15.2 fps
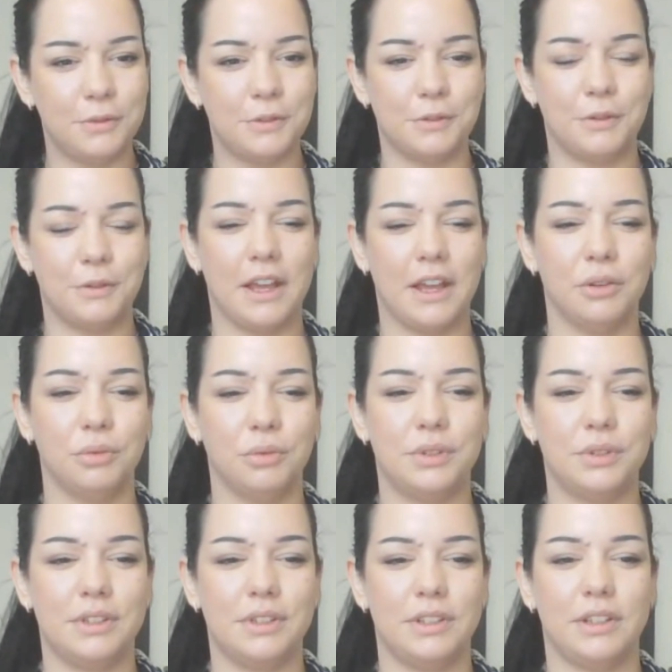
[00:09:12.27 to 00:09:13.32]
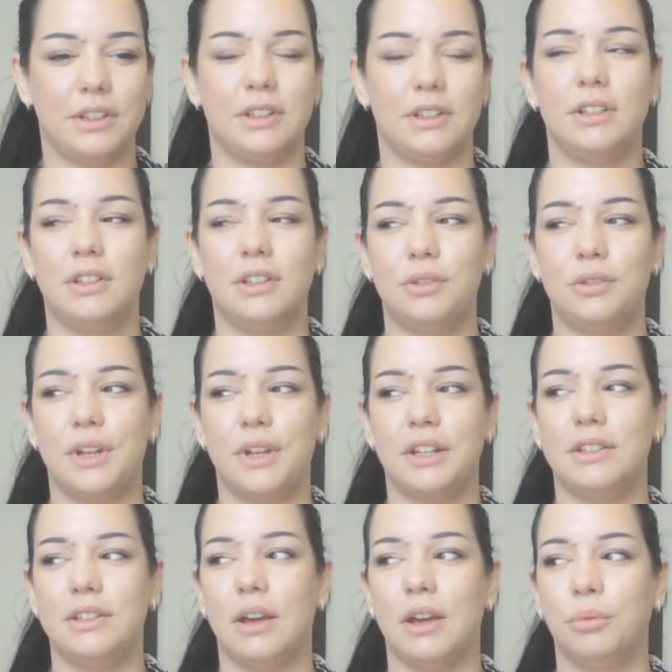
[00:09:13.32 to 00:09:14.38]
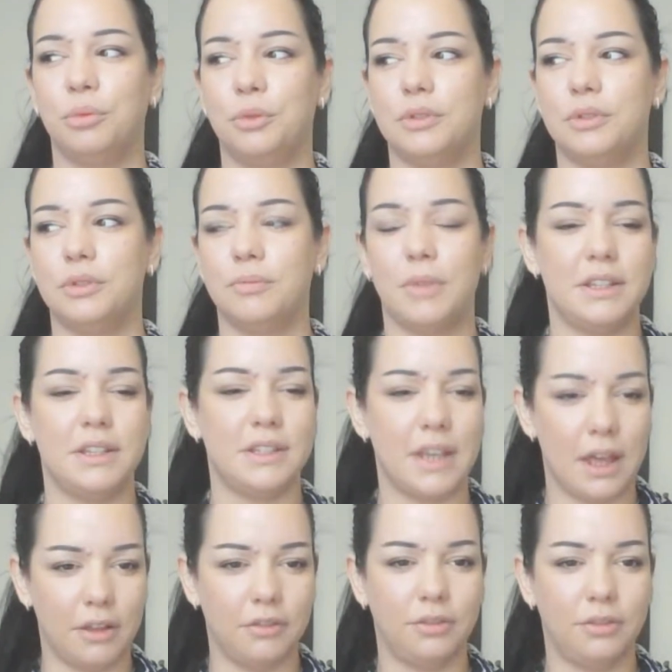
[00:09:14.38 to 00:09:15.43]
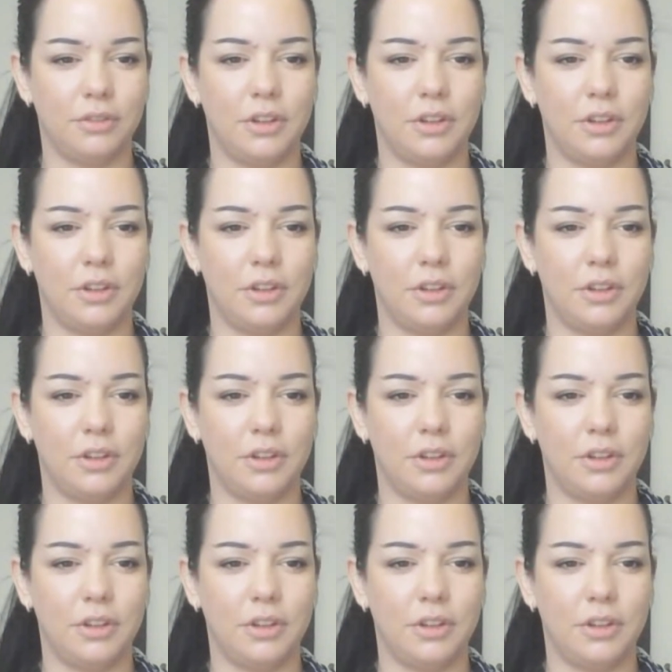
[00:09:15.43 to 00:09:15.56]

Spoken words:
to not doubt myself,